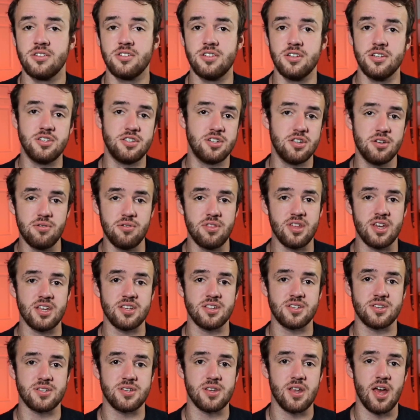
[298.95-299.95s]
To do
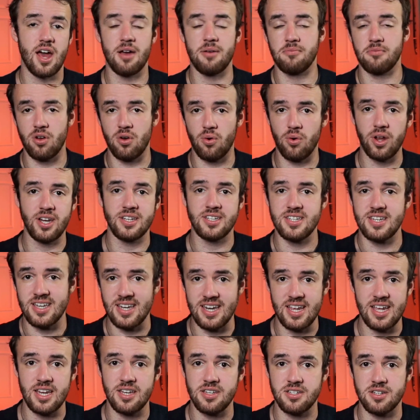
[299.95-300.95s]
this, I'm going to
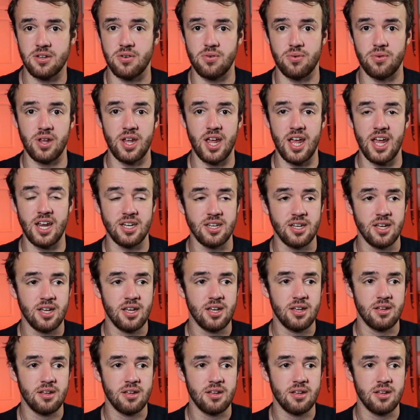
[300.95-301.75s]
need to create